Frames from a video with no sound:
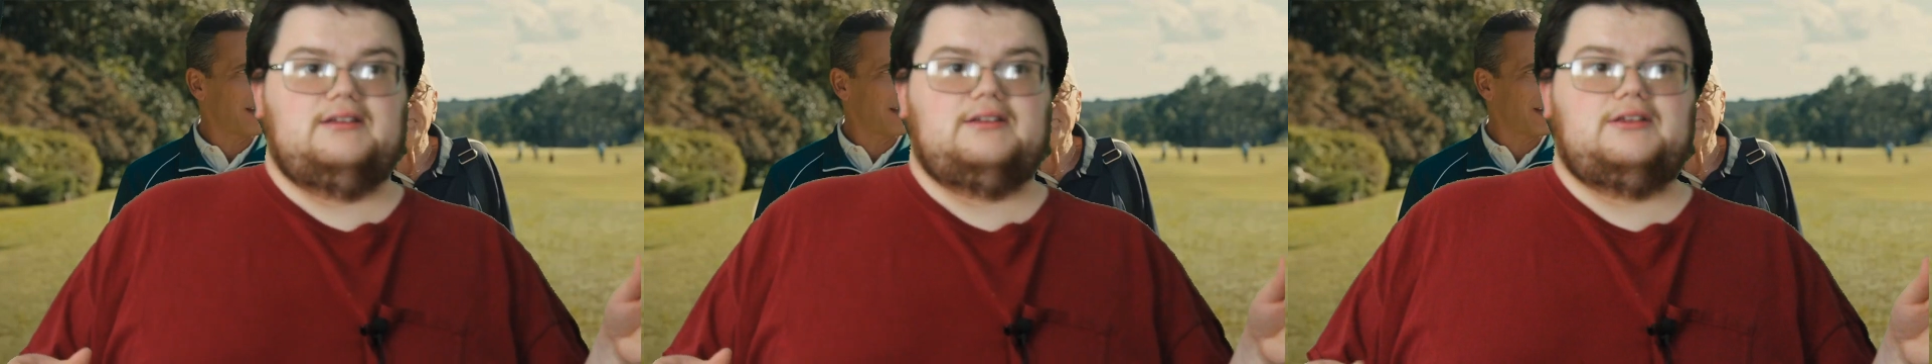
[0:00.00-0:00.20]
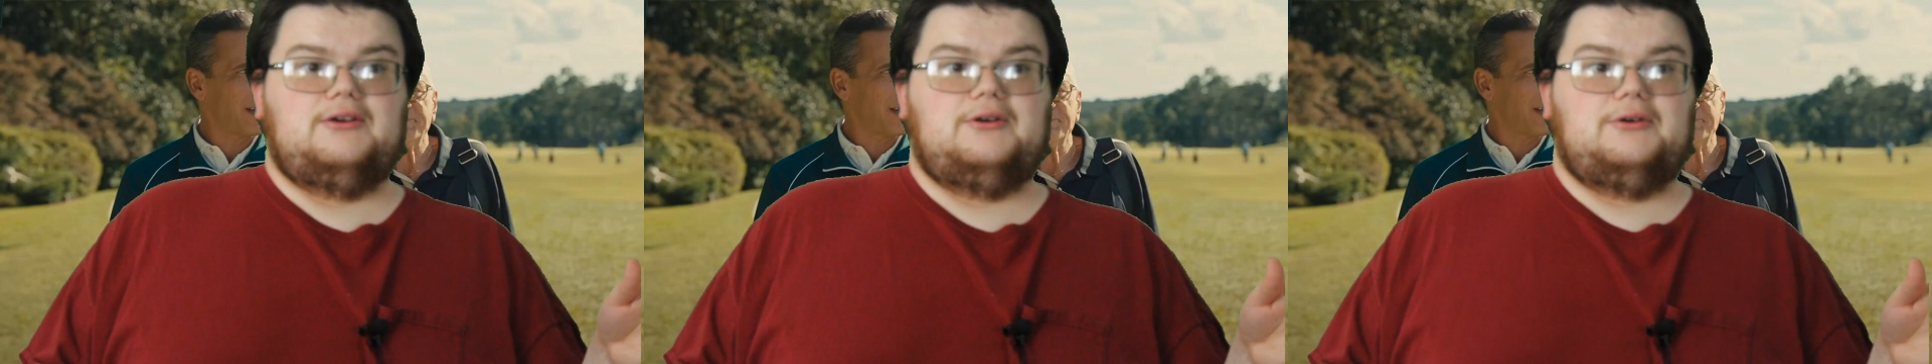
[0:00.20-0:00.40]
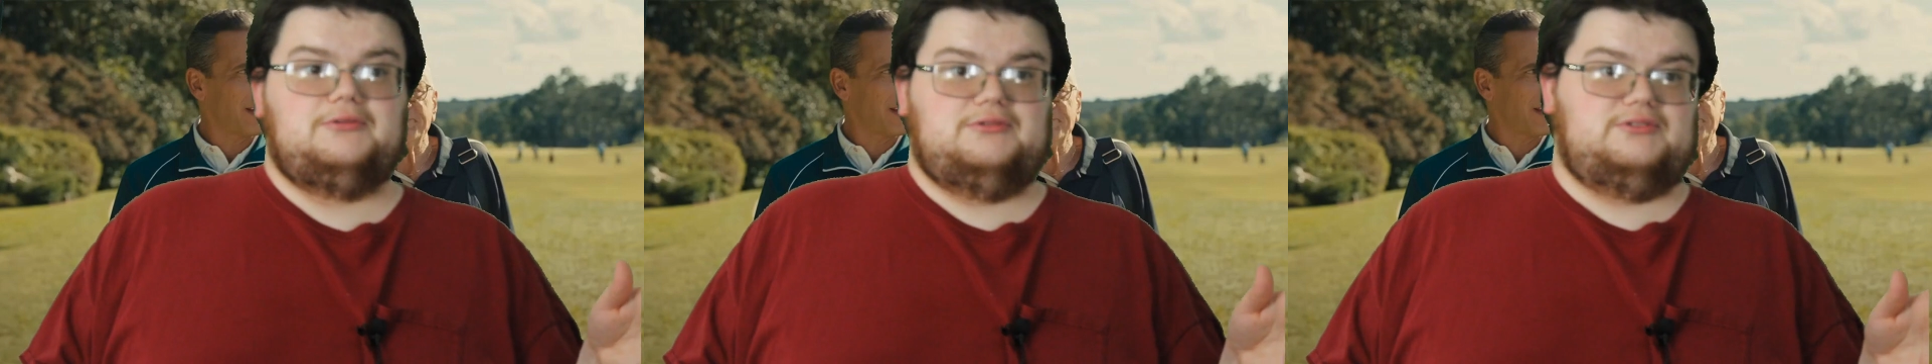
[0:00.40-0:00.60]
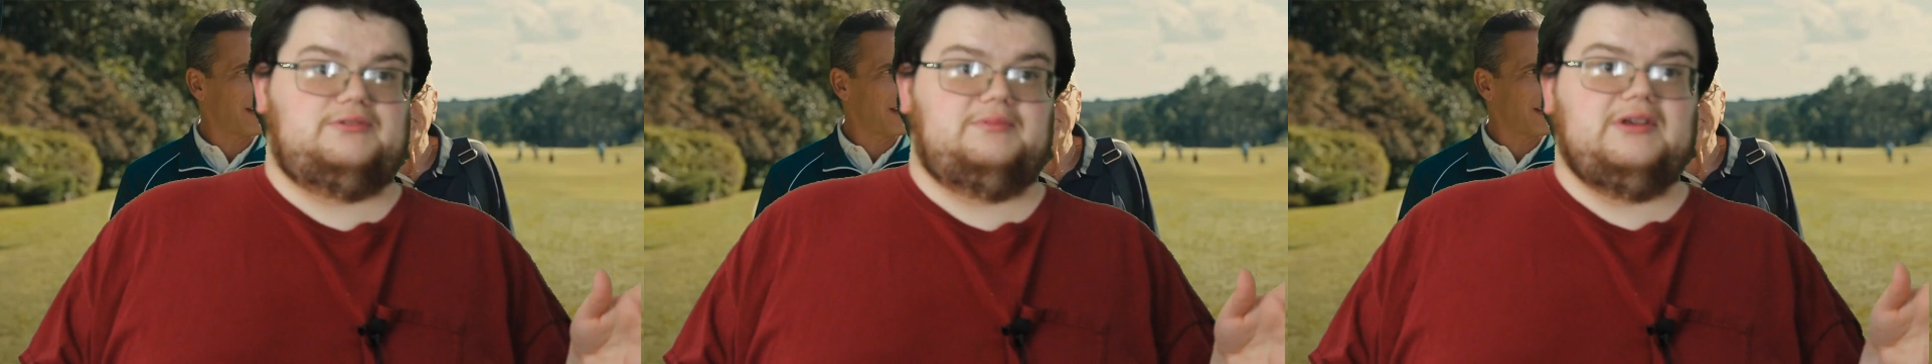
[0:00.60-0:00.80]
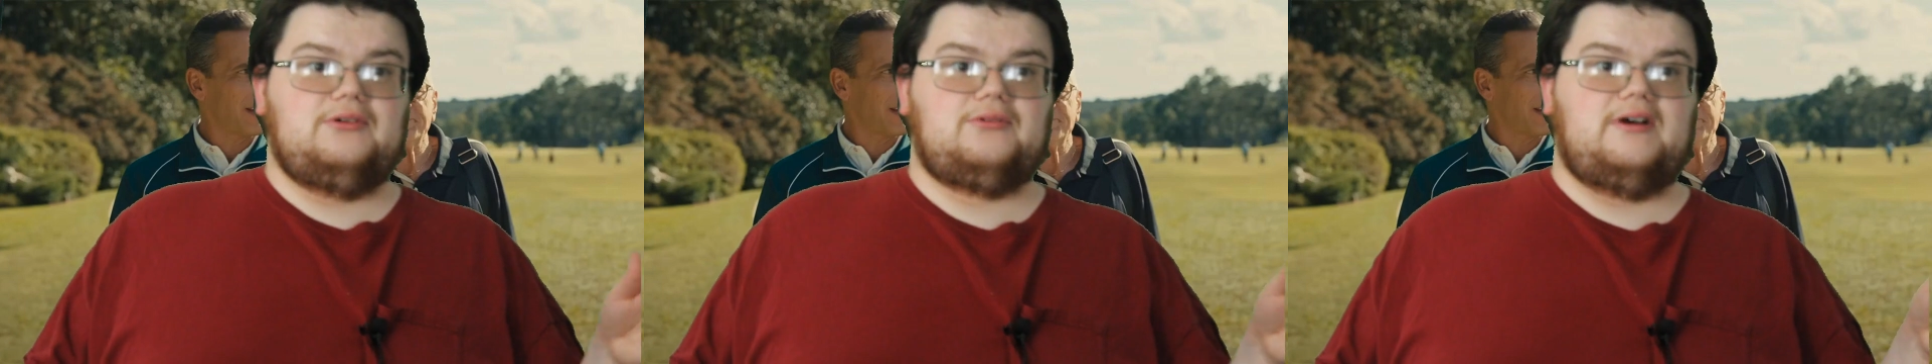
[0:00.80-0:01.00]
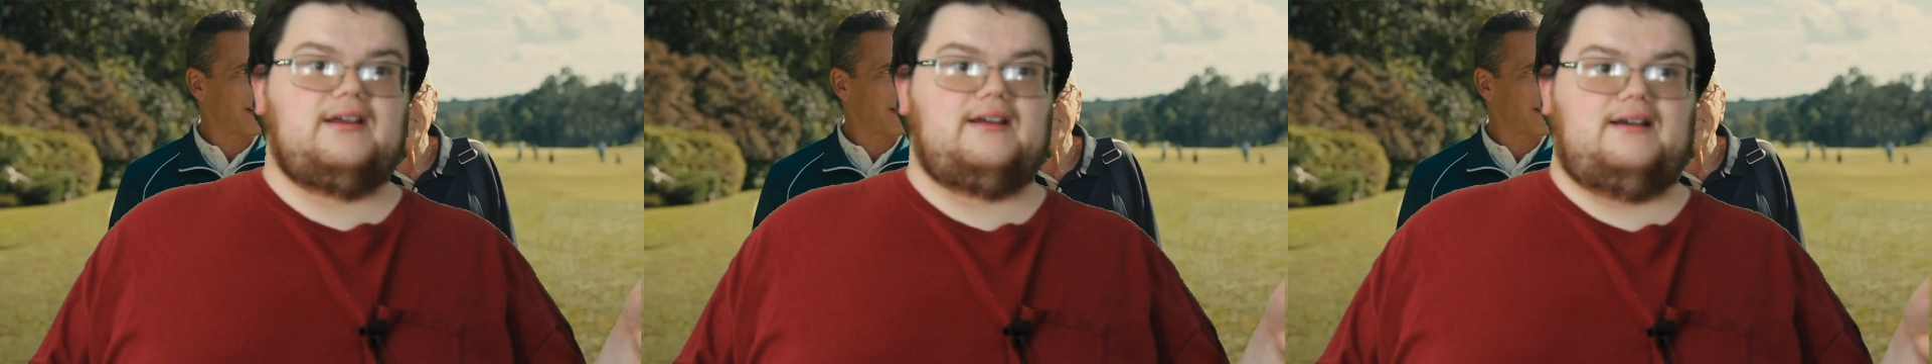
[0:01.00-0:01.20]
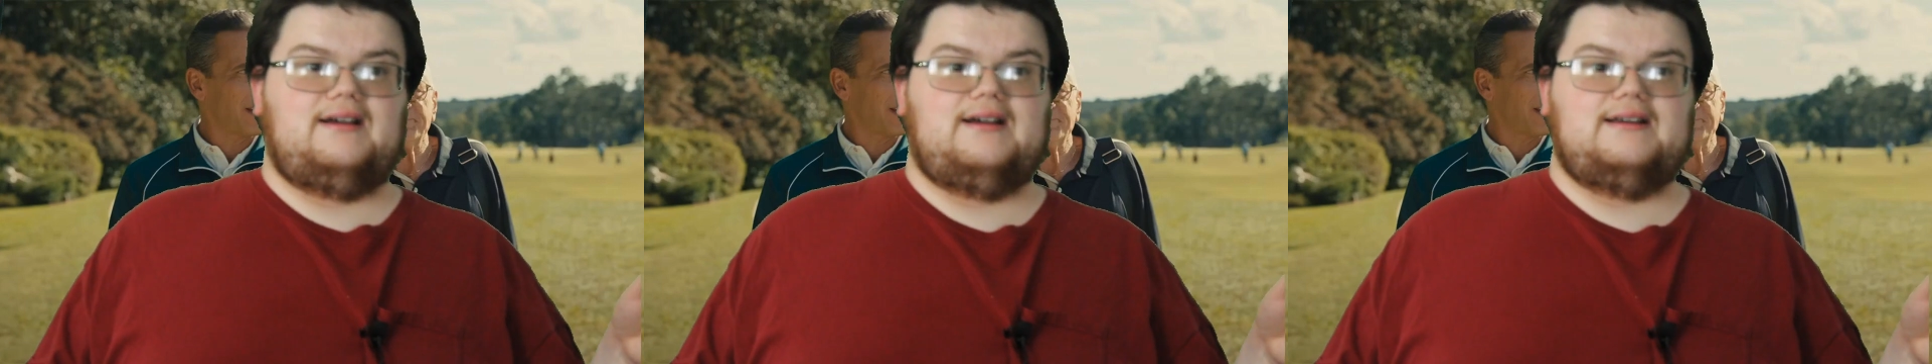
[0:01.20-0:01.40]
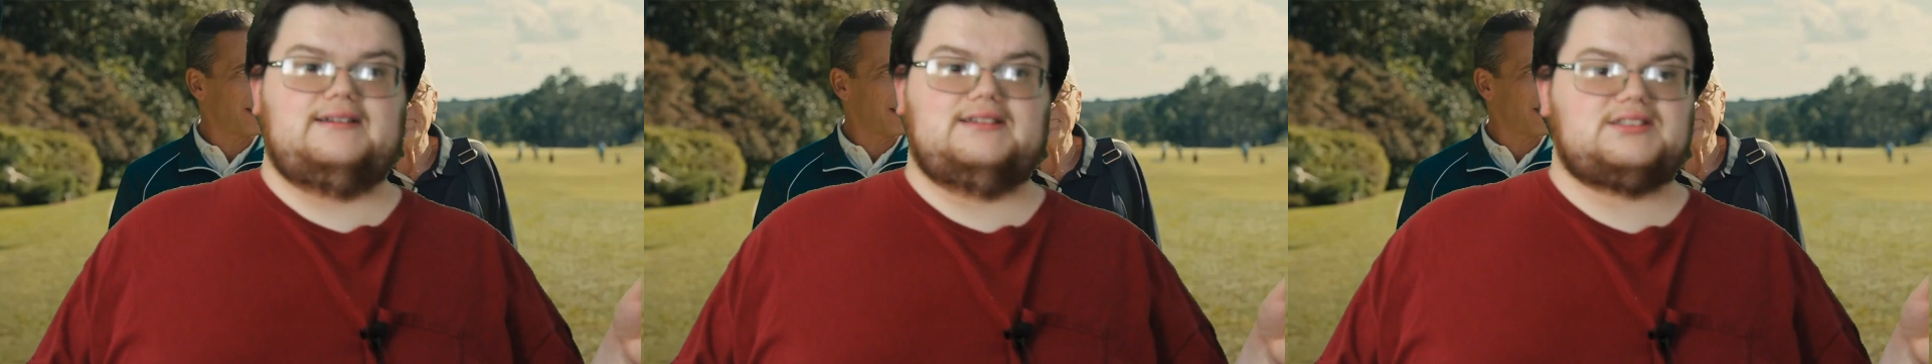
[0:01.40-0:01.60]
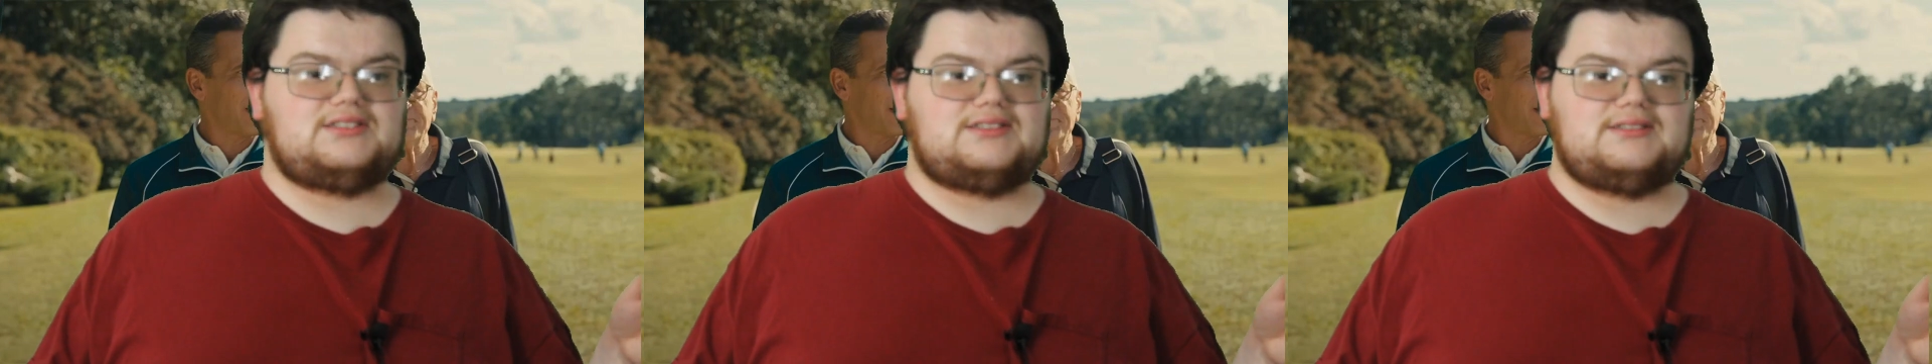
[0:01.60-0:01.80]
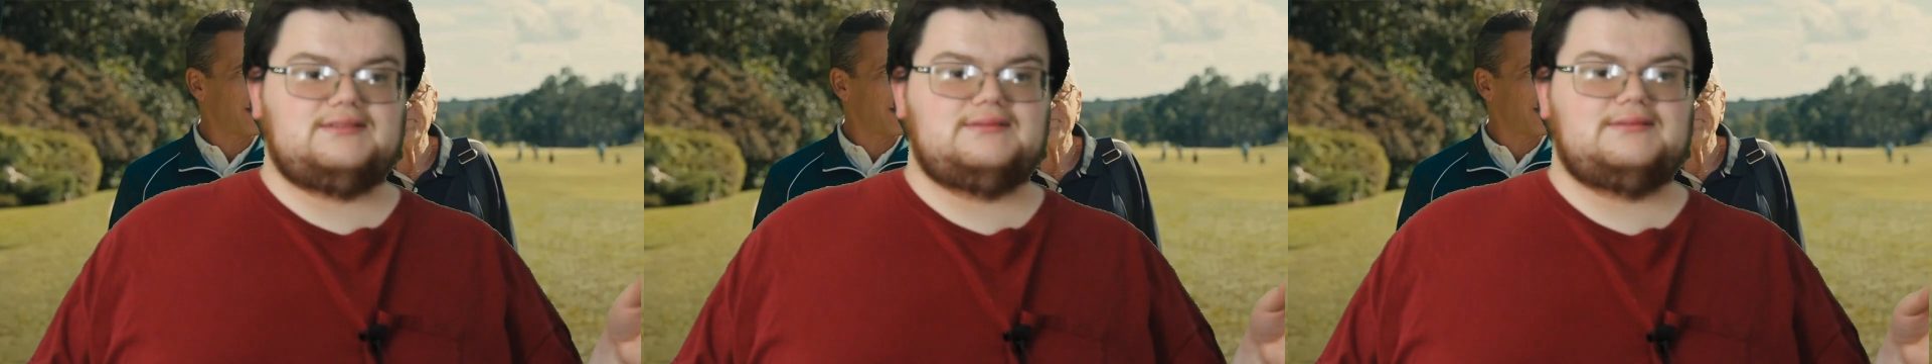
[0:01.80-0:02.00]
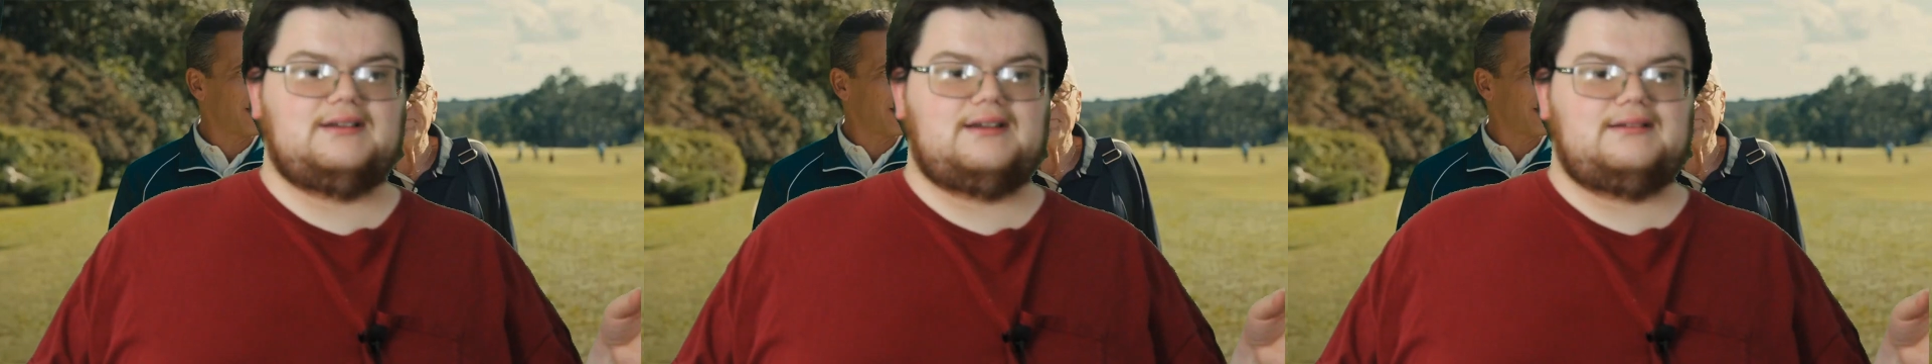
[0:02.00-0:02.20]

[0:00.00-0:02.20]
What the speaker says: you know, to be quite honest,